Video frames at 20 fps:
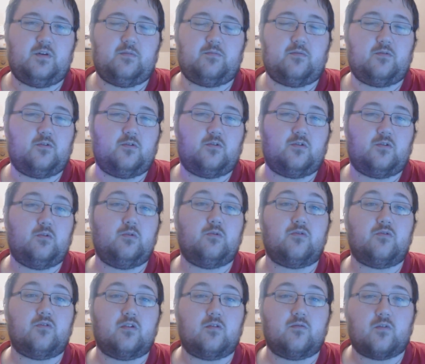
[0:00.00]
people who
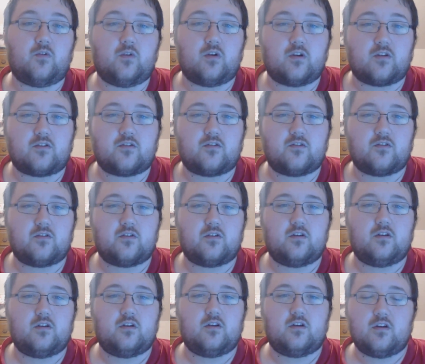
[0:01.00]
use their voice
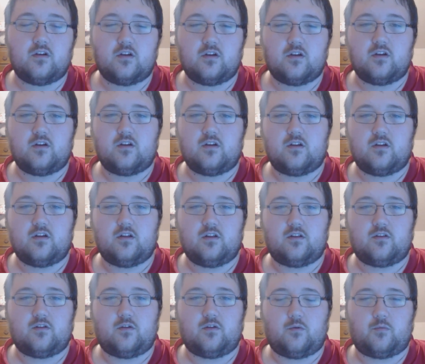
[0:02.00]

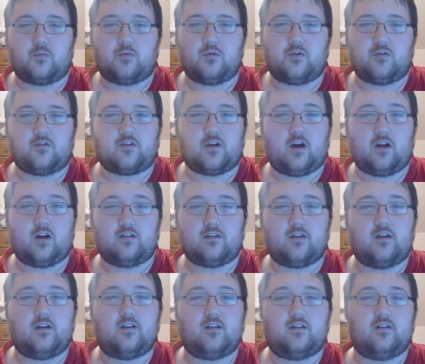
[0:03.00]
to produce
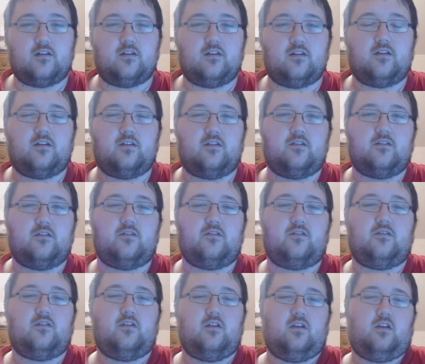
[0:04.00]
content,
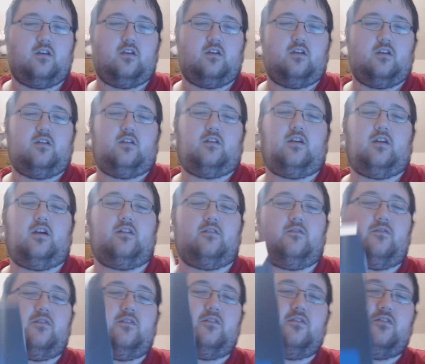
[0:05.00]
is kind of